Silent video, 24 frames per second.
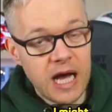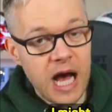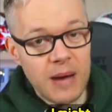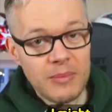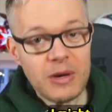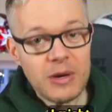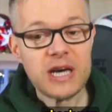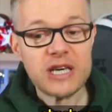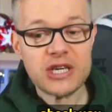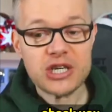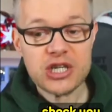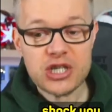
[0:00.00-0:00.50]
I
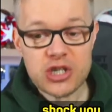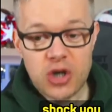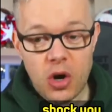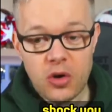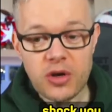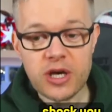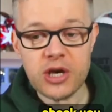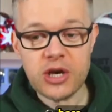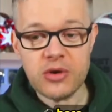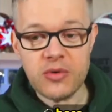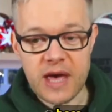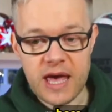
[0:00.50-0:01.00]
might
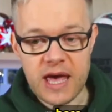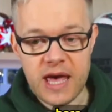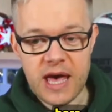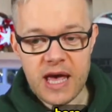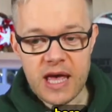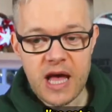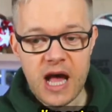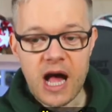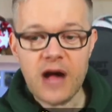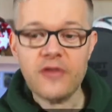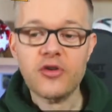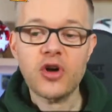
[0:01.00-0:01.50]
shock you
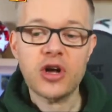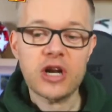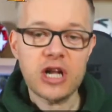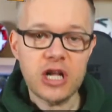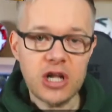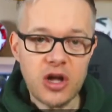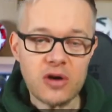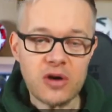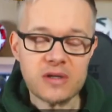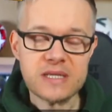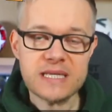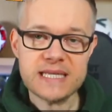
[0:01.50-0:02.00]
here. I've got a
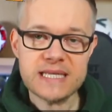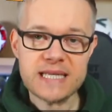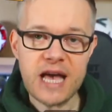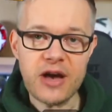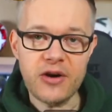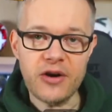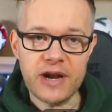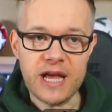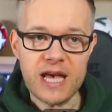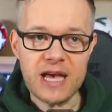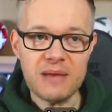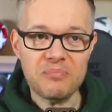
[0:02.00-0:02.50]
lot to say
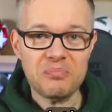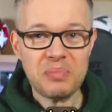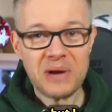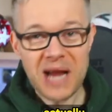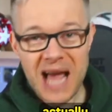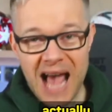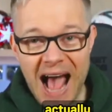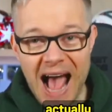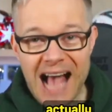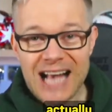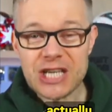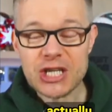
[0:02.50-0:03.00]
on it, but I
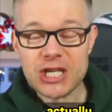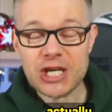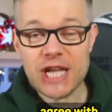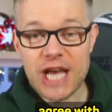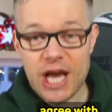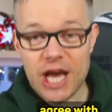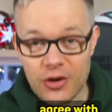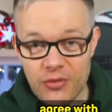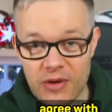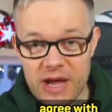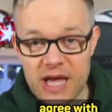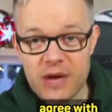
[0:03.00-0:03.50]
actually
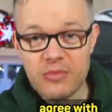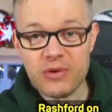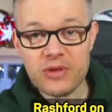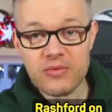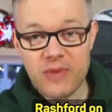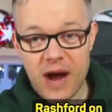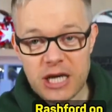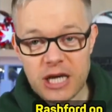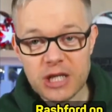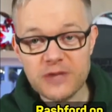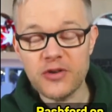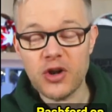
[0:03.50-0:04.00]
agree with
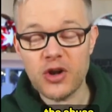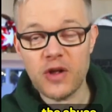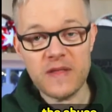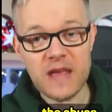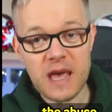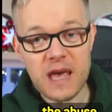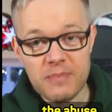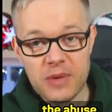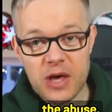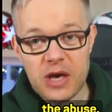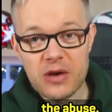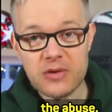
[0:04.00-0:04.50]
Rashford on the
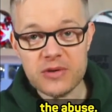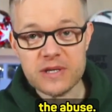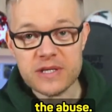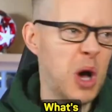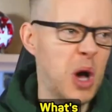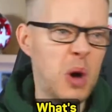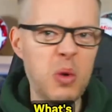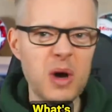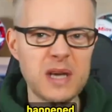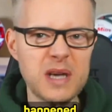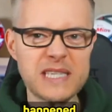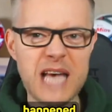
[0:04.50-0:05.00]
abuse.
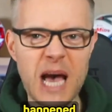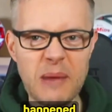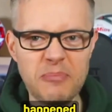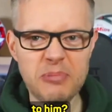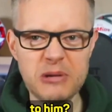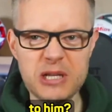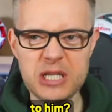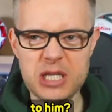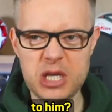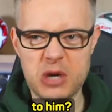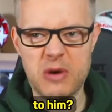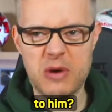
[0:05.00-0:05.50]
What's
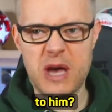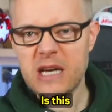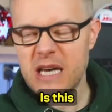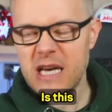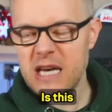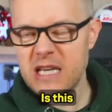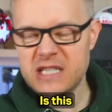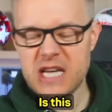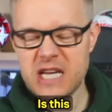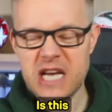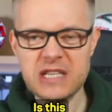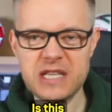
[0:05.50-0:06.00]
happened to him?
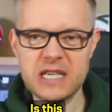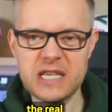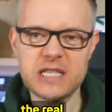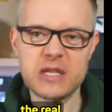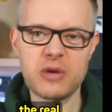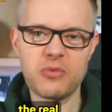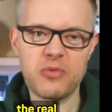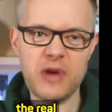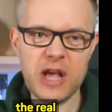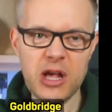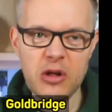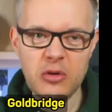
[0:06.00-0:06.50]
Is, is this
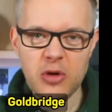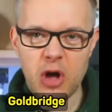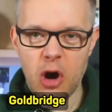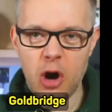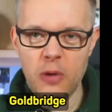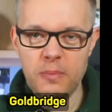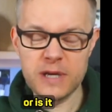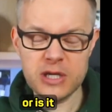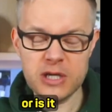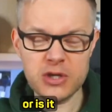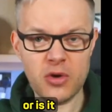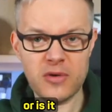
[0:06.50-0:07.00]
the real
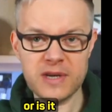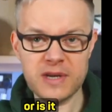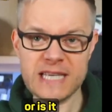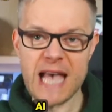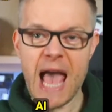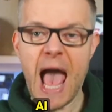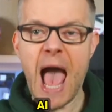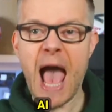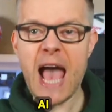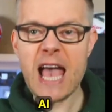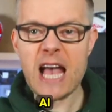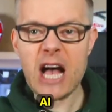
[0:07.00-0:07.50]
Goldbridge or is it
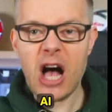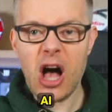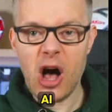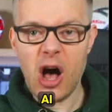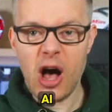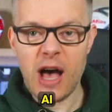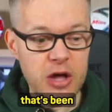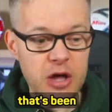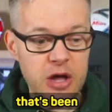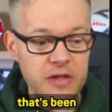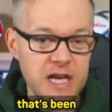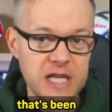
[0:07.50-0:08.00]

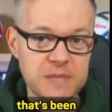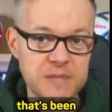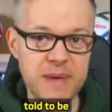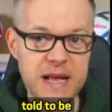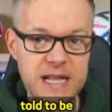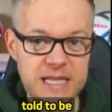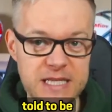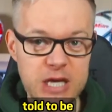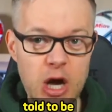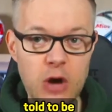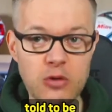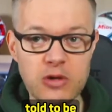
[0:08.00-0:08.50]
AI that's
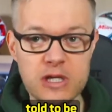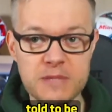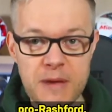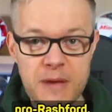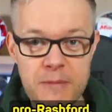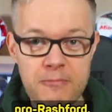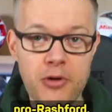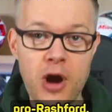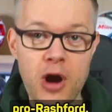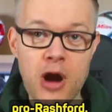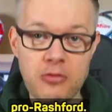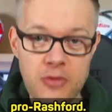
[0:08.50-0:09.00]
been told to be
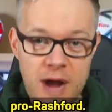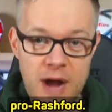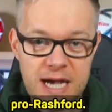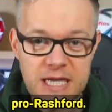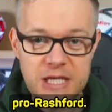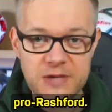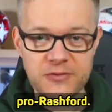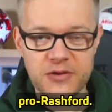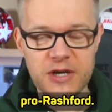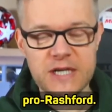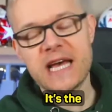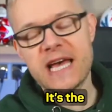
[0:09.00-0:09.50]
pro
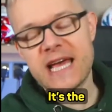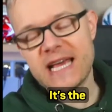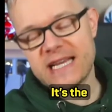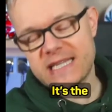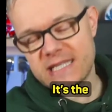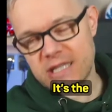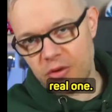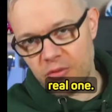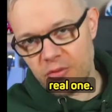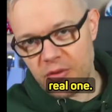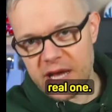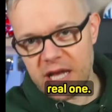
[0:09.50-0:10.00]
Rashford? It's
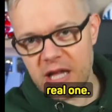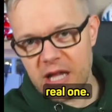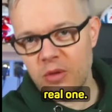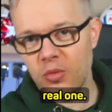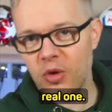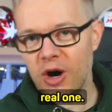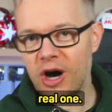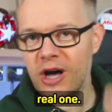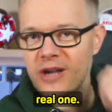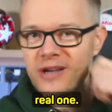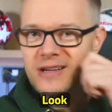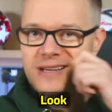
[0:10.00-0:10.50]
the real
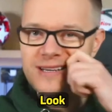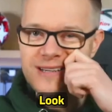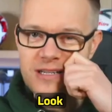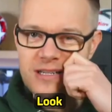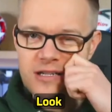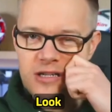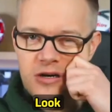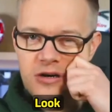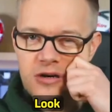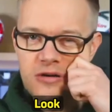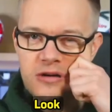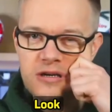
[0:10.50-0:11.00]
one.
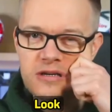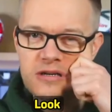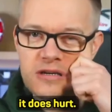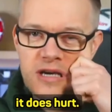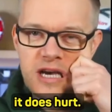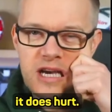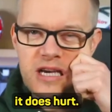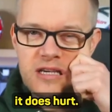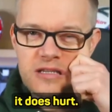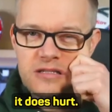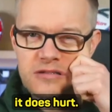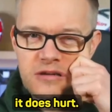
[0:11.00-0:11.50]
Look,
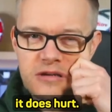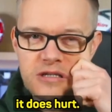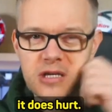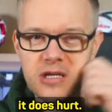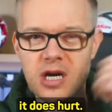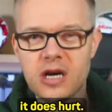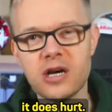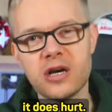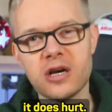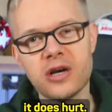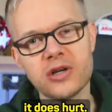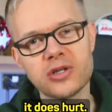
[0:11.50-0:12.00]
it does
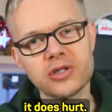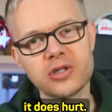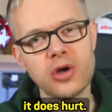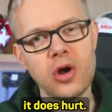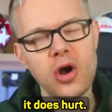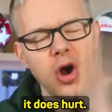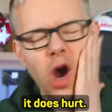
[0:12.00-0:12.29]
hurt